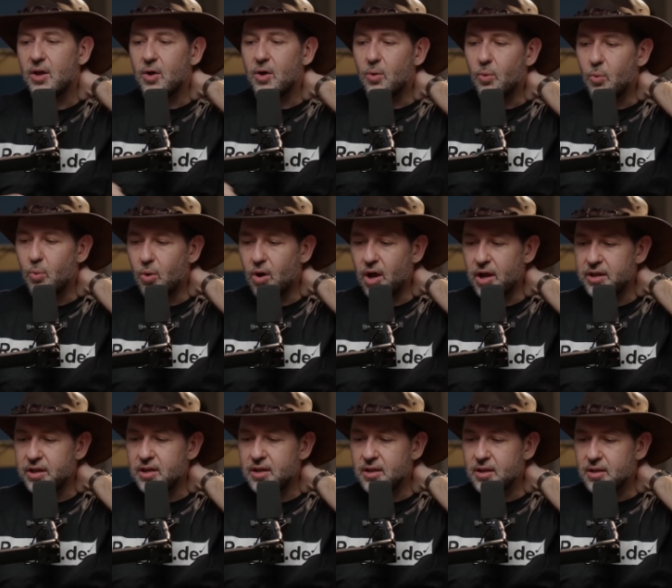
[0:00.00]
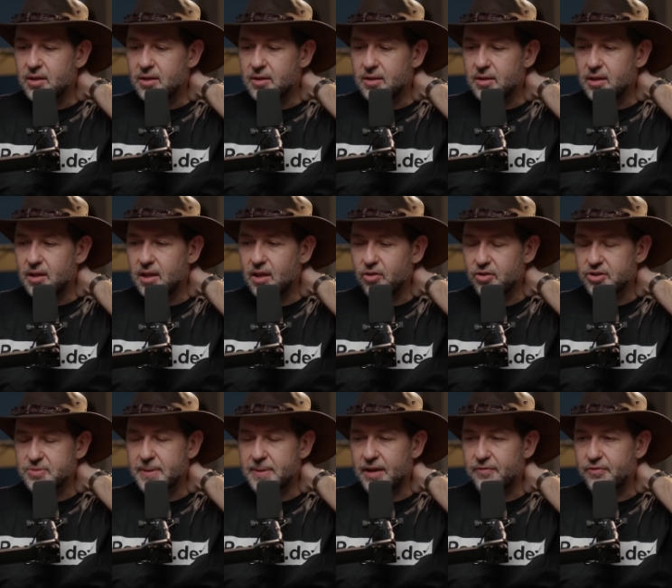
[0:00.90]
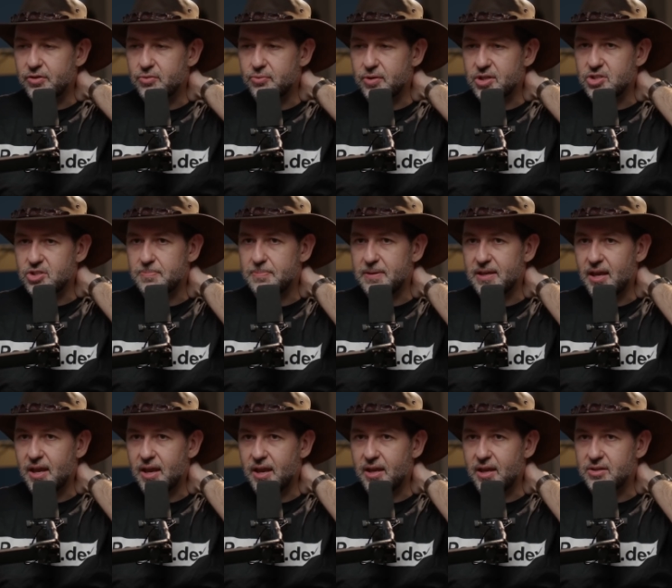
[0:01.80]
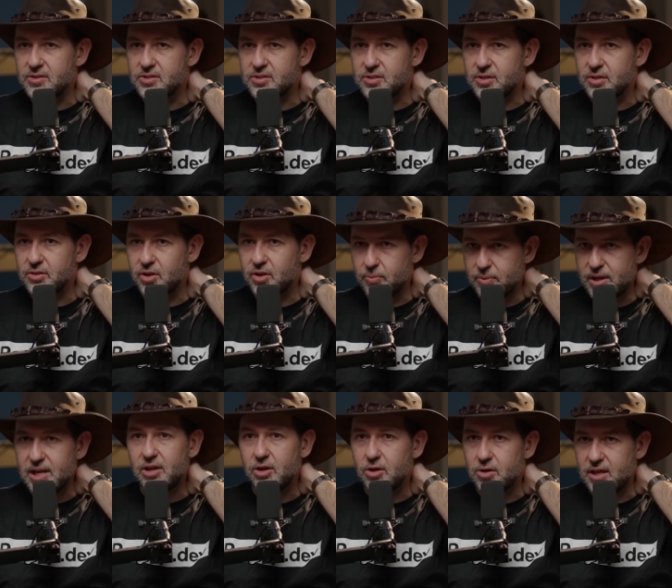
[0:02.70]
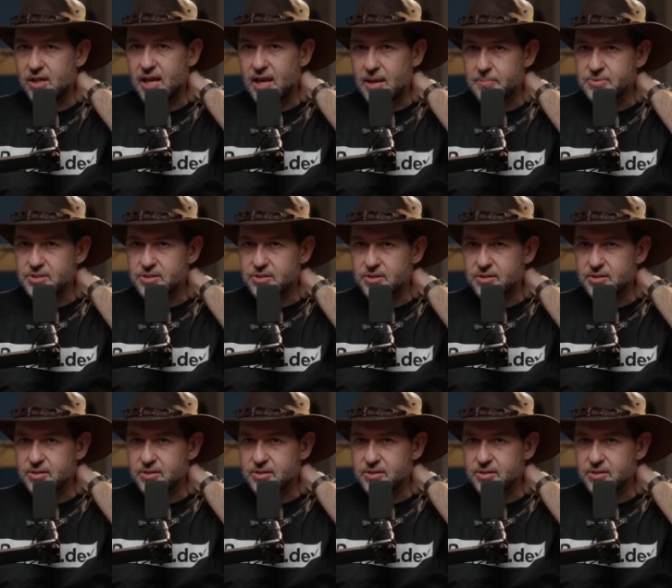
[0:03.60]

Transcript: One, it looks bad for Twitch because they're reading your DMs.